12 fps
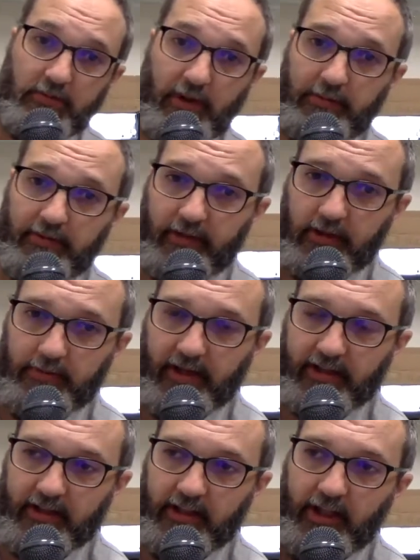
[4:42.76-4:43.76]
why the preferred
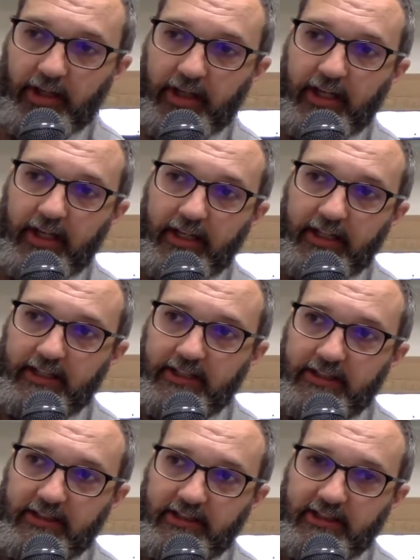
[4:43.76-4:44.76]
method
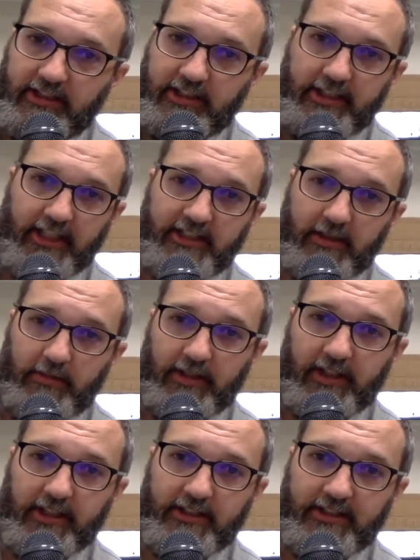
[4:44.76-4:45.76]
is suggested,
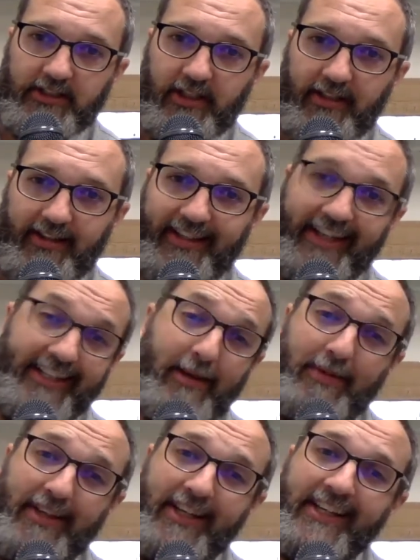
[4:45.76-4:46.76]
because the idea
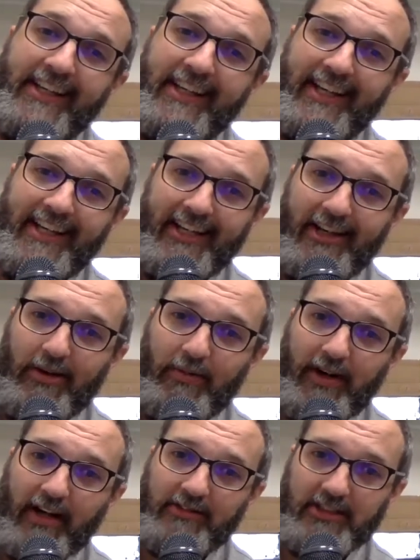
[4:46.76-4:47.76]
being
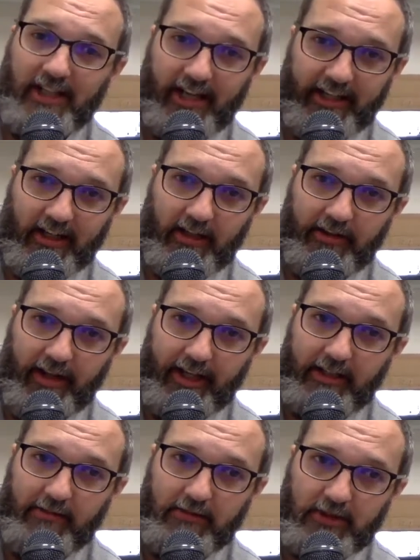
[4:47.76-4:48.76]
we're not relying on
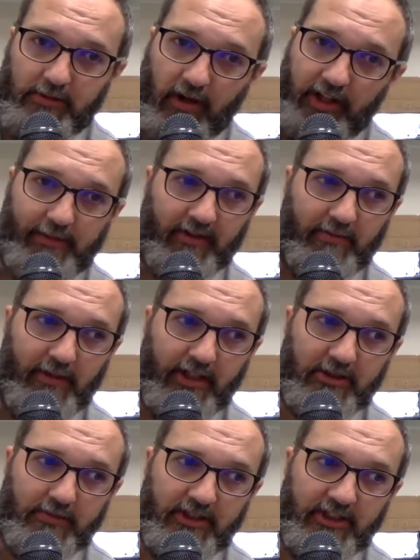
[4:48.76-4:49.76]
a small number of
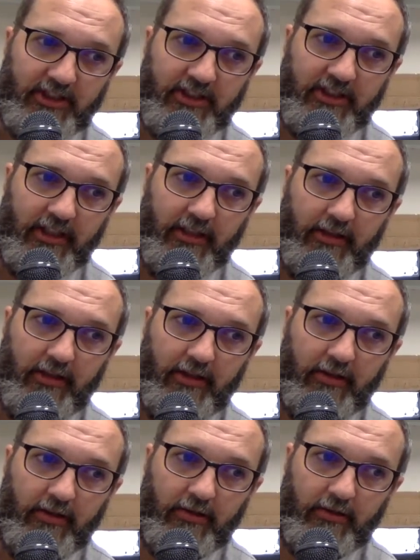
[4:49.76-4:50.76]
measurements
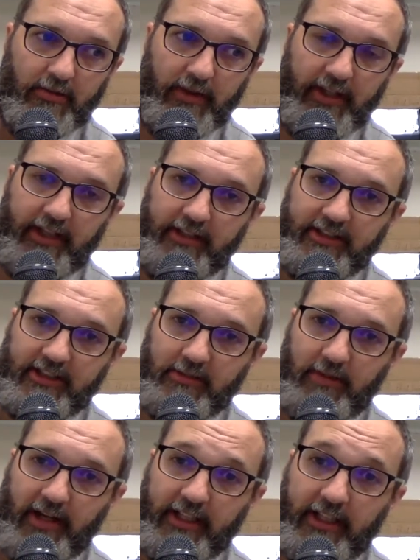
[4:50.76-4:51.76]
with
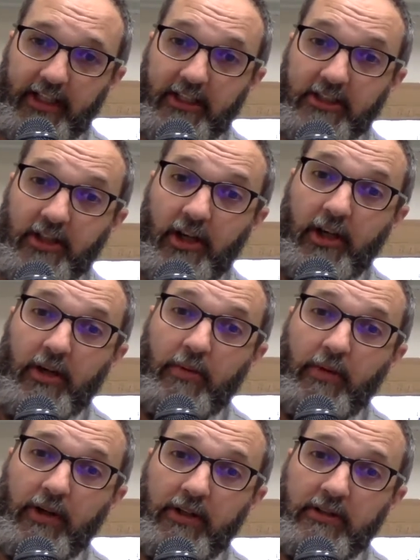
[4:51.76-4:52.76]
systematic errors.
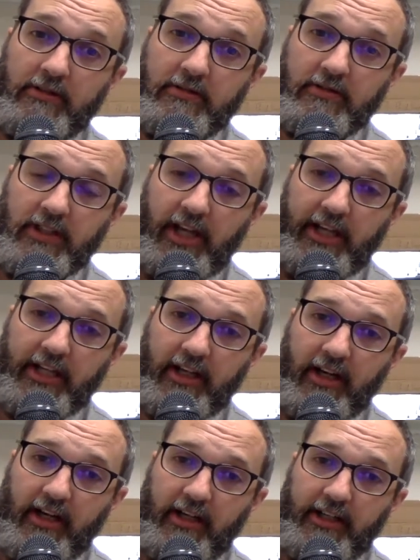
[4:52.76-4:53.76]
We're relying
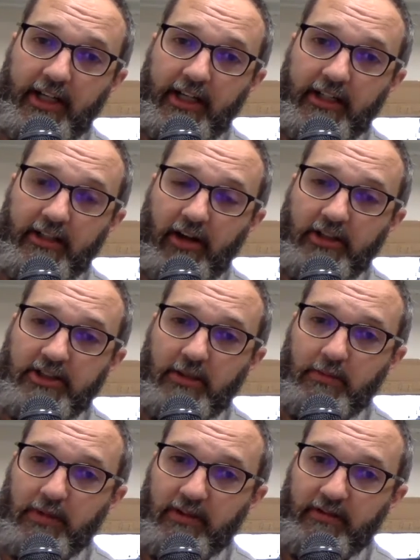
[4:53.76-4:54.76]
on a large
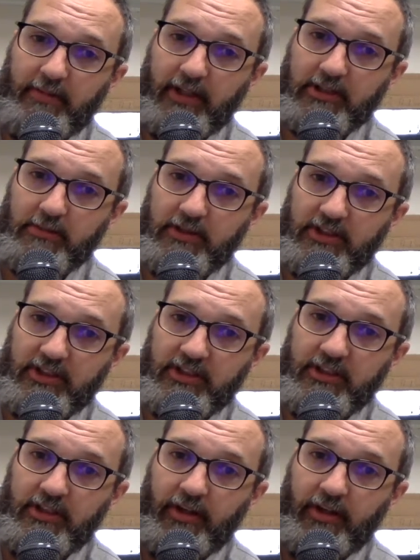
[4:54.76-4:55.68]
number of measurements